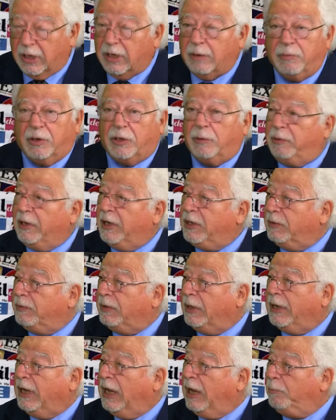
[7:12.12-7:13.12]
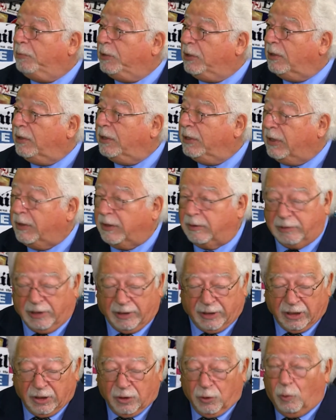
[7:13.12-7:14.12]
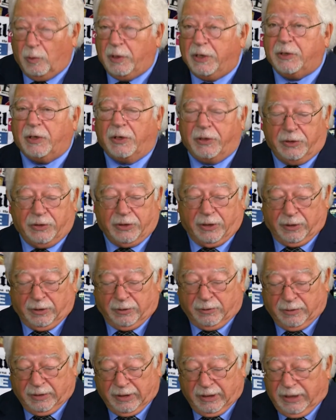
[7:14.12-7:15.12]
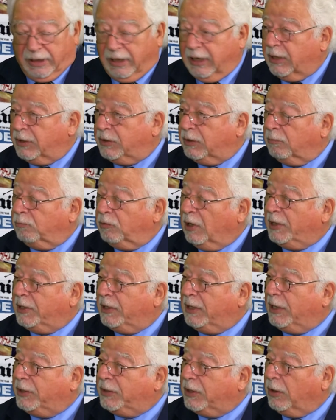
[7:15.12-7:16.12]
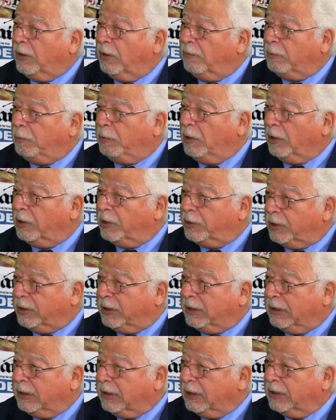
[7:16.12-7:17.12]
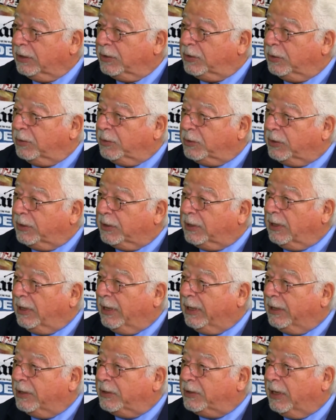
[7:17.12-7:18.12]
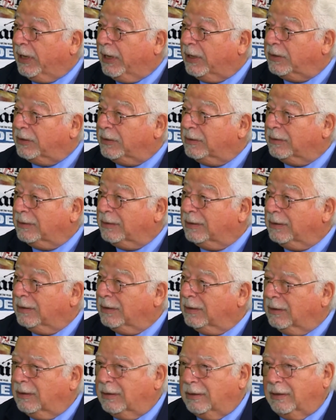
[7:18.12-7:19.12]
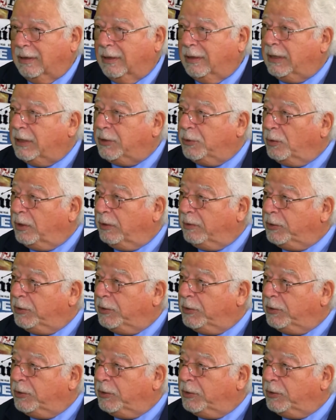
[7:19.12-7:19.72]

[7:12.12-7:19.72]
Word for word: But the police have done absolutely nothing about it. All he's got to do is write a letter of apology to, to the guy he attacked. And that's all there is